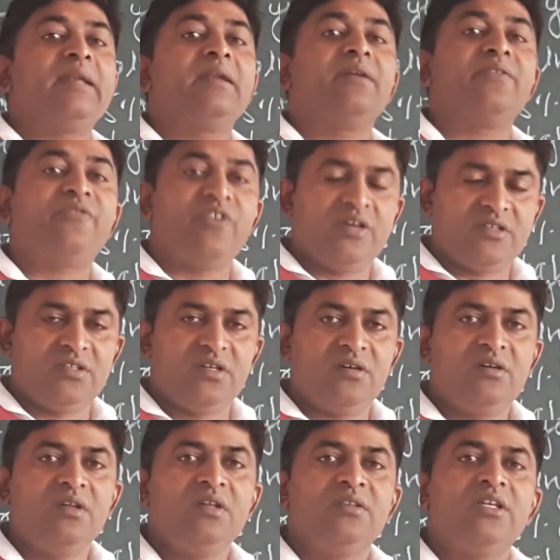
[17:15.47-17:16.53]

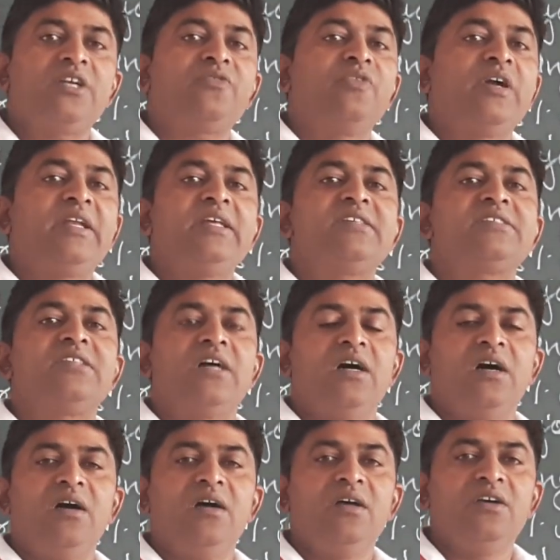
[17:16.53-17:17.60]
further that what is
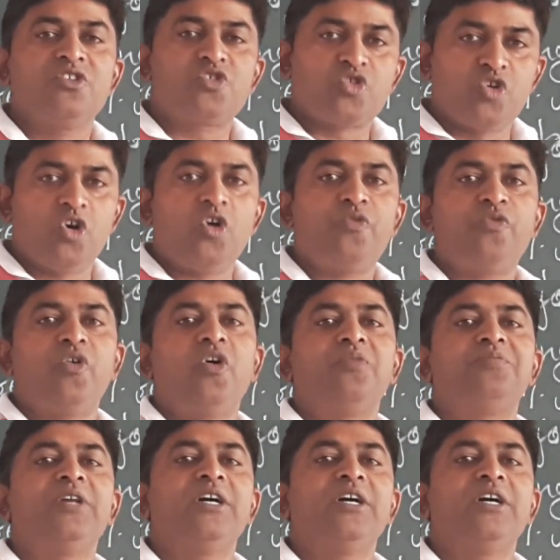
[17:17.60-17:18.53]
the scope of the